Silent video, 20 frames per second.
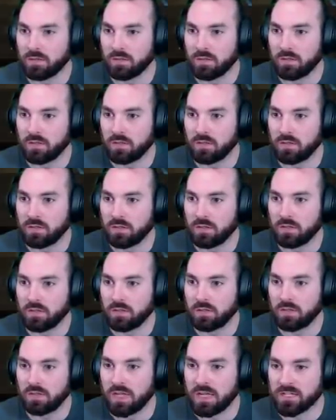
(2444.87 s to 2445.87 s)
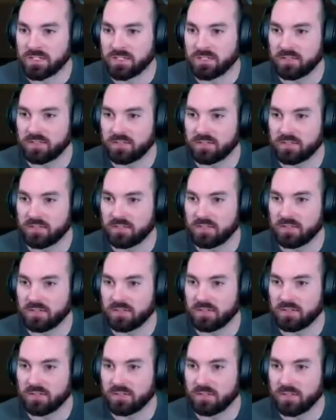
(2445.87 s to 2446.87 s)
Good job. Yes
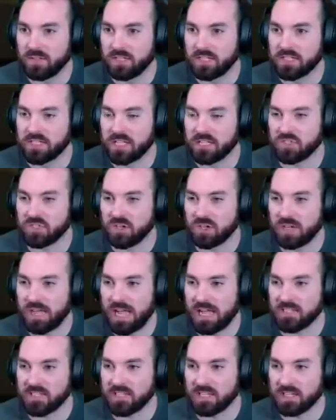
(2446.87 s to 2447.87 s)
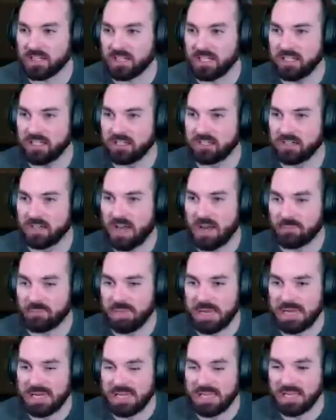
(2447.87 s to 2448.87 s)
he said sarcastically, not
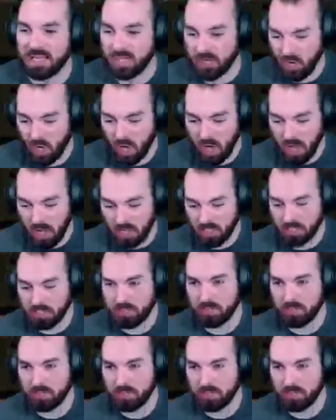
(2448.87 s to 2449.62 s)
meaning it at all.